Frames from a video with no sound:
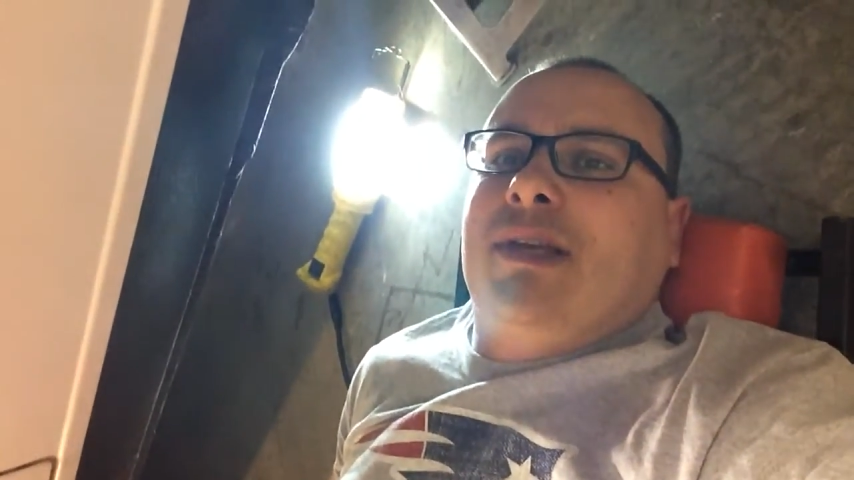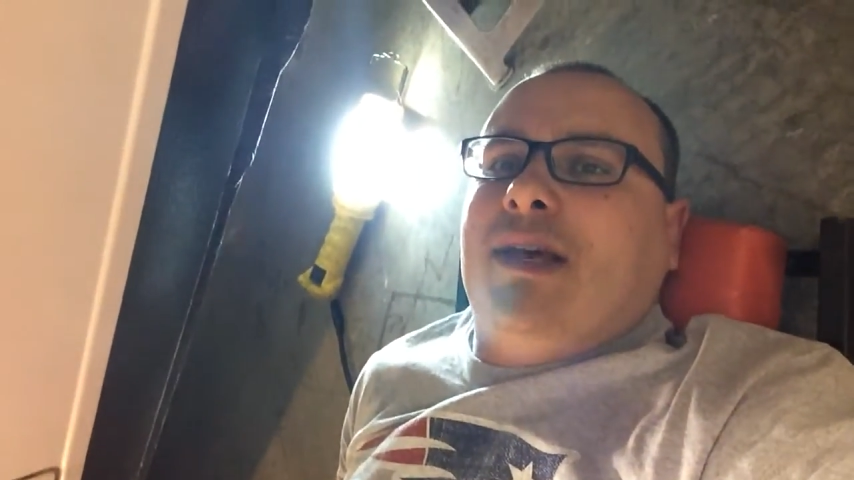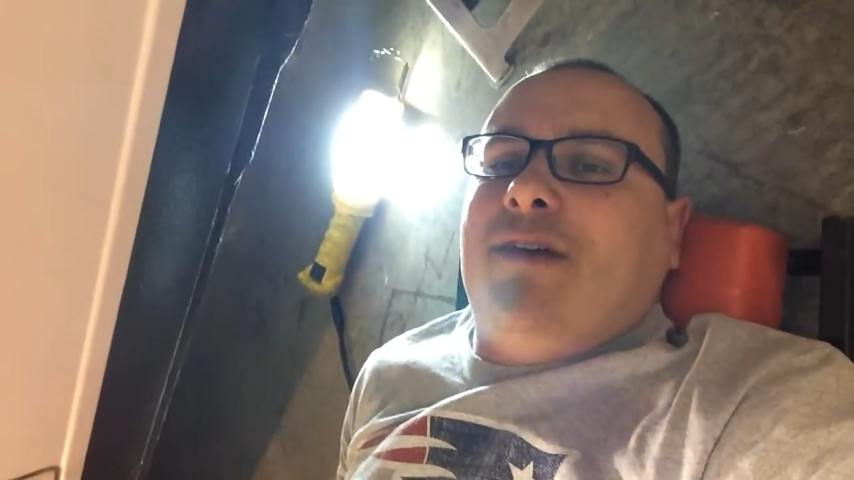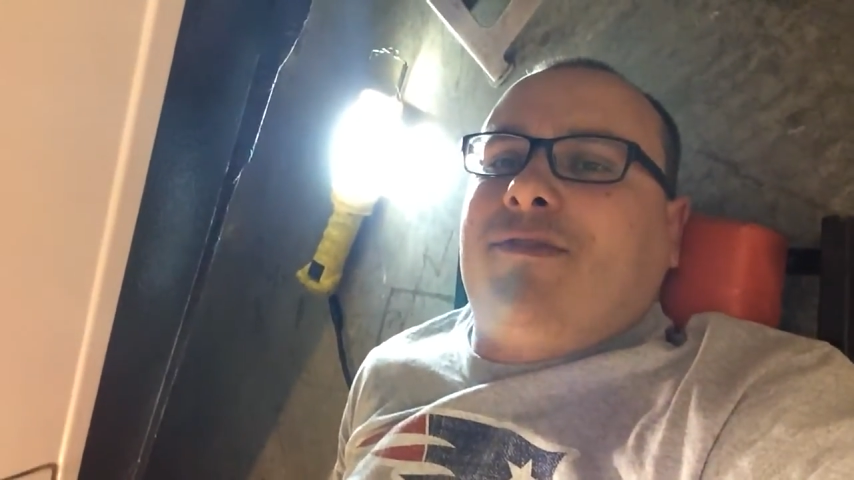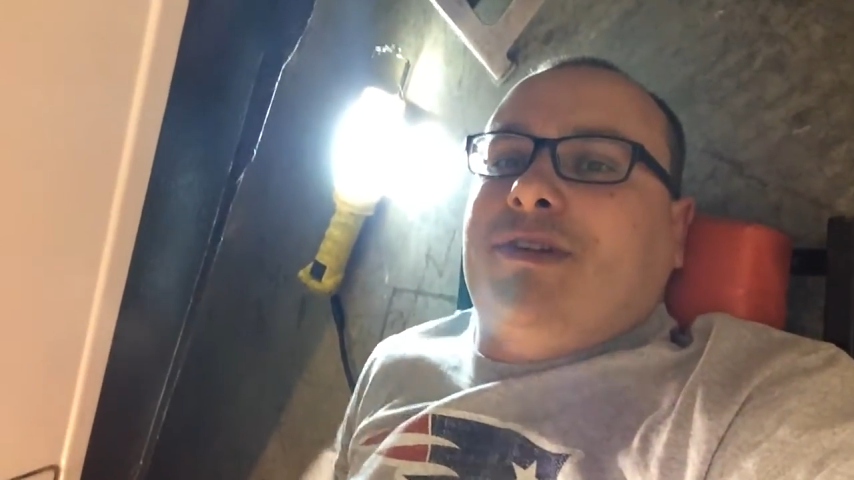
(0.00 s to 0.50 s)

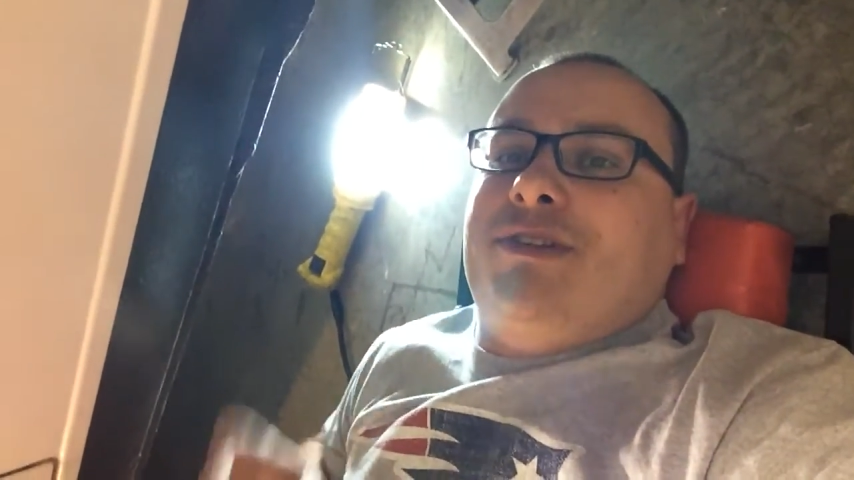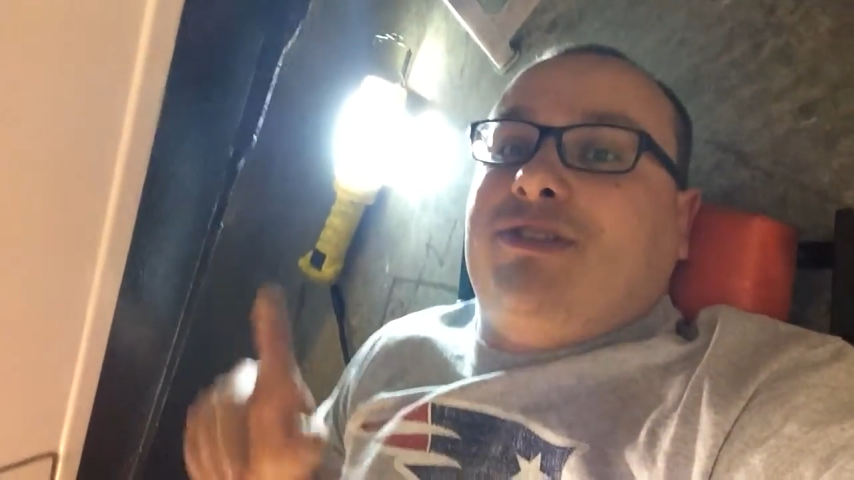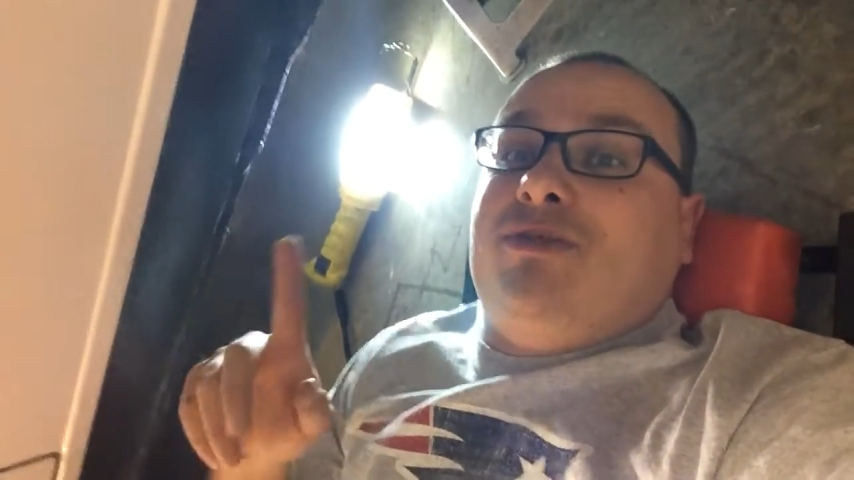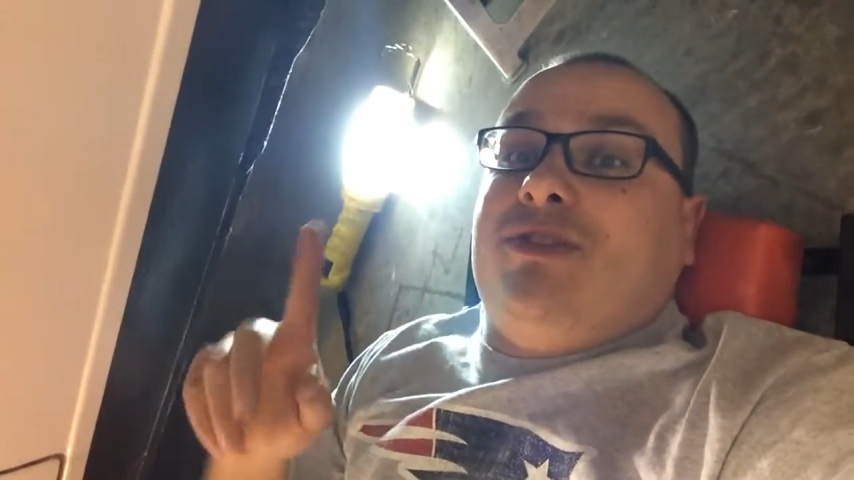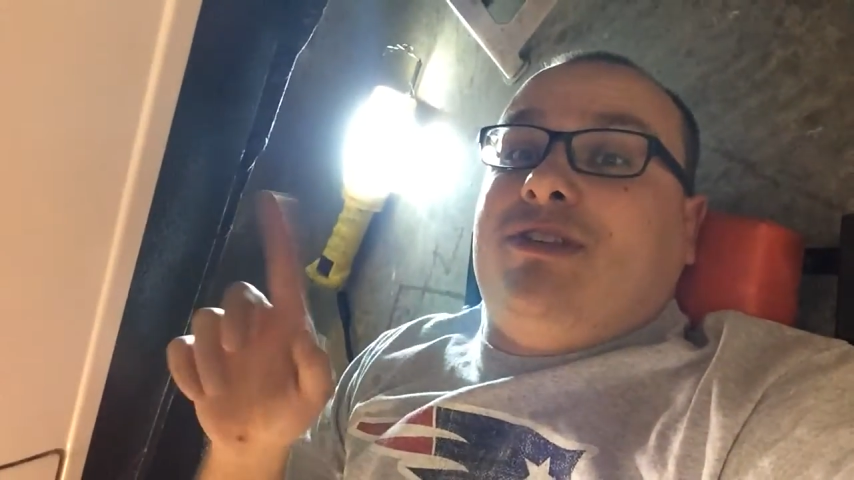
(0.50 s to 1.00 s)
after I
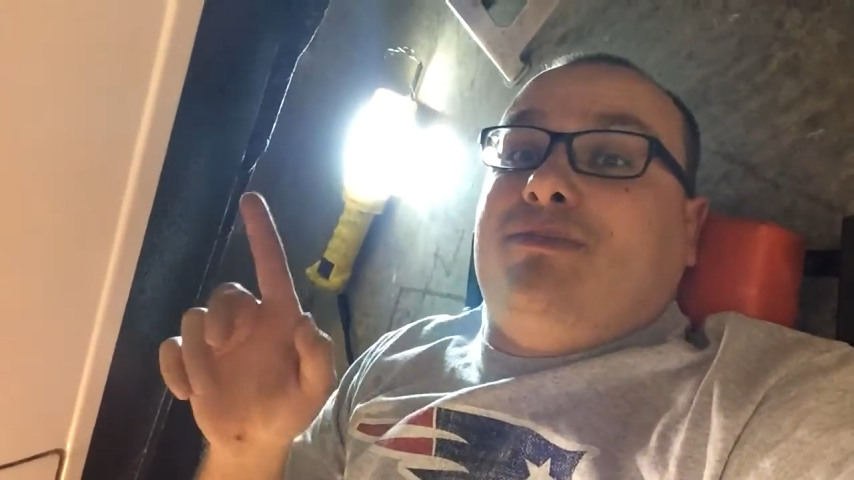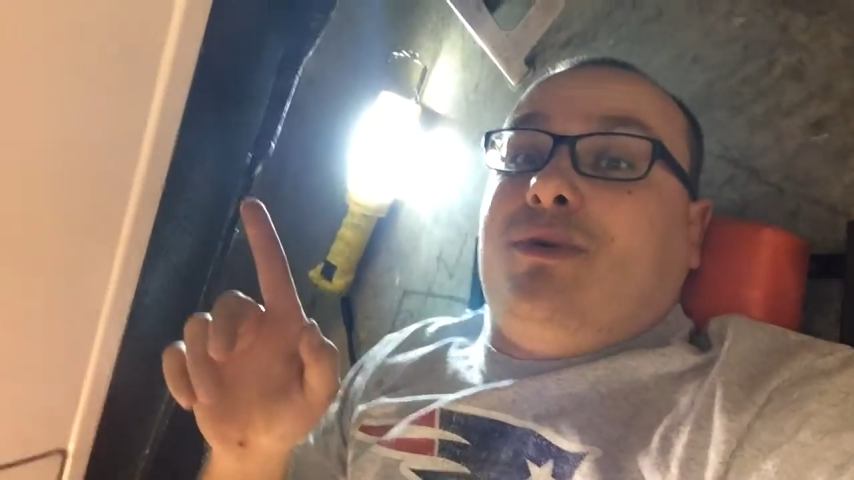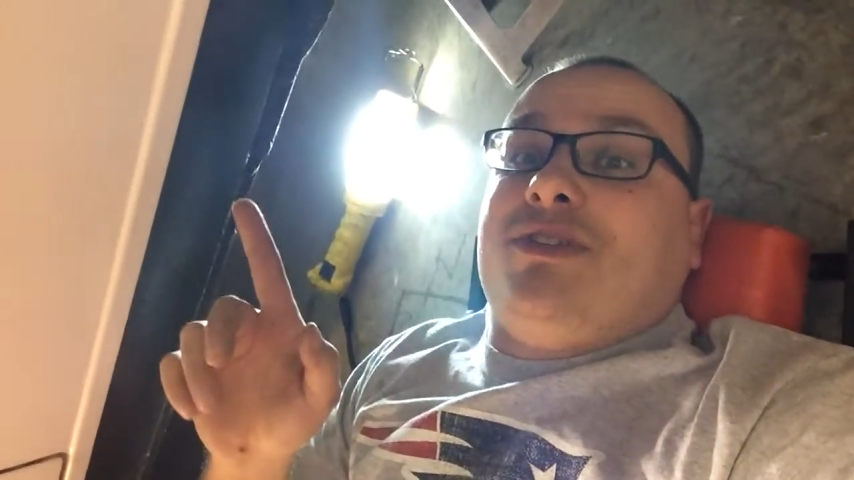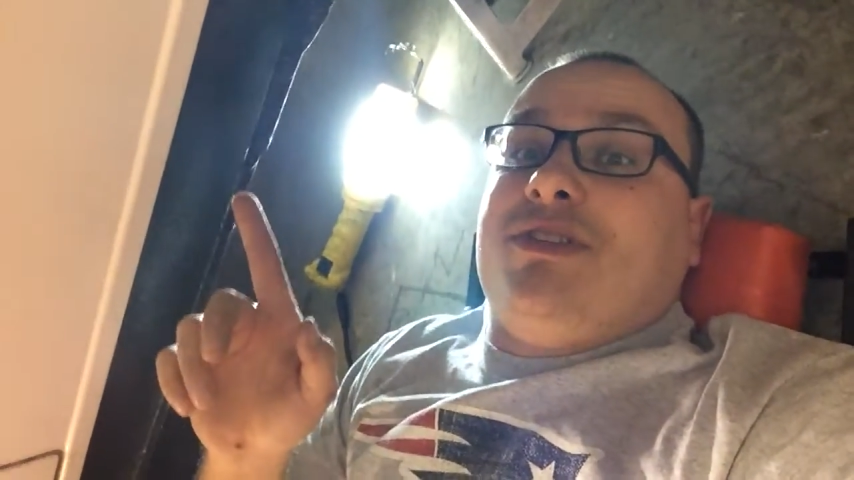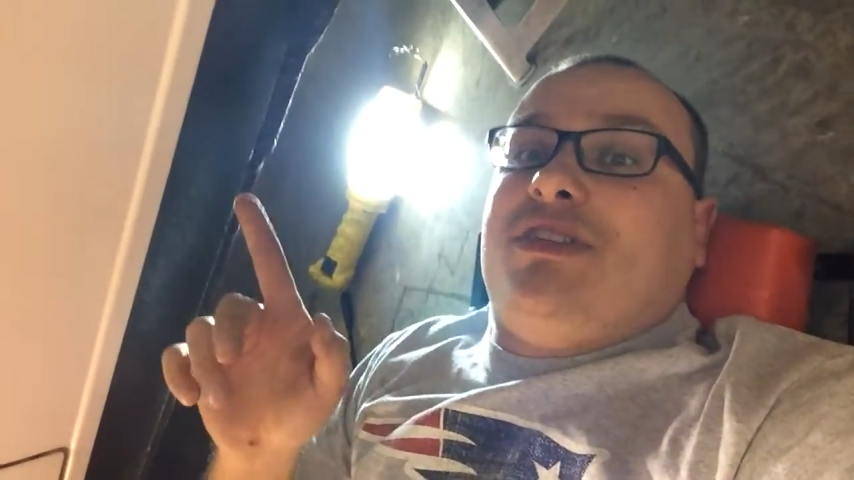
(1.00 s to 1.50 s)
soak these bolts in